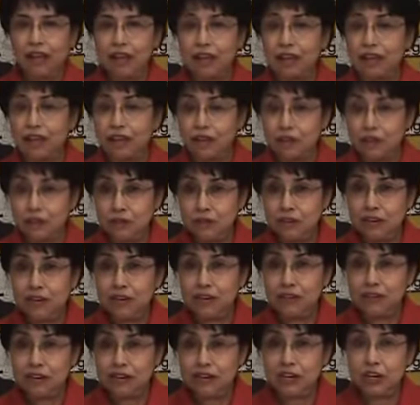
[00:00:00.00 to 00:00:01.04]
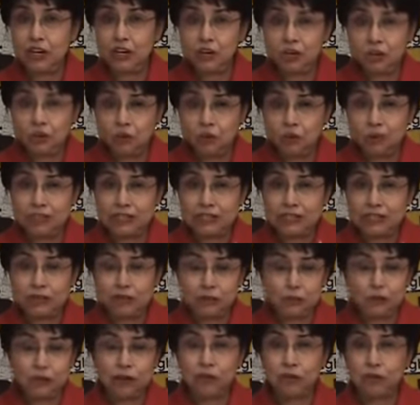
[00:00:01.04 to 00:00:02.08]
Can you hear any noise
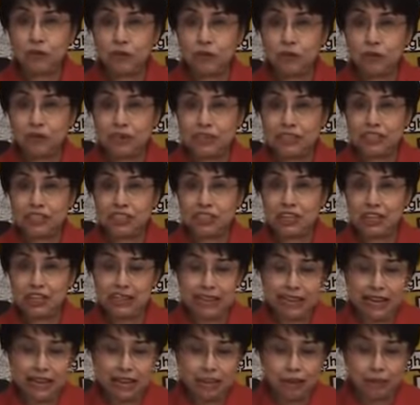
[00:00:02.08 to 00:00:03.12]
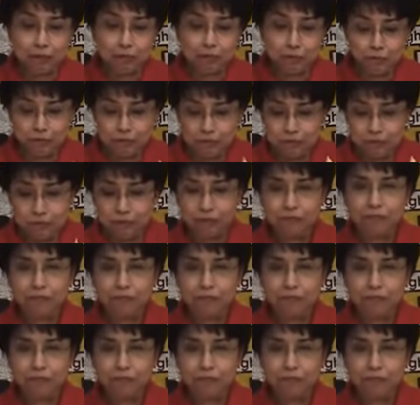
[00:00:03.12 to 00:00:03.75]
when you're crunching the apple?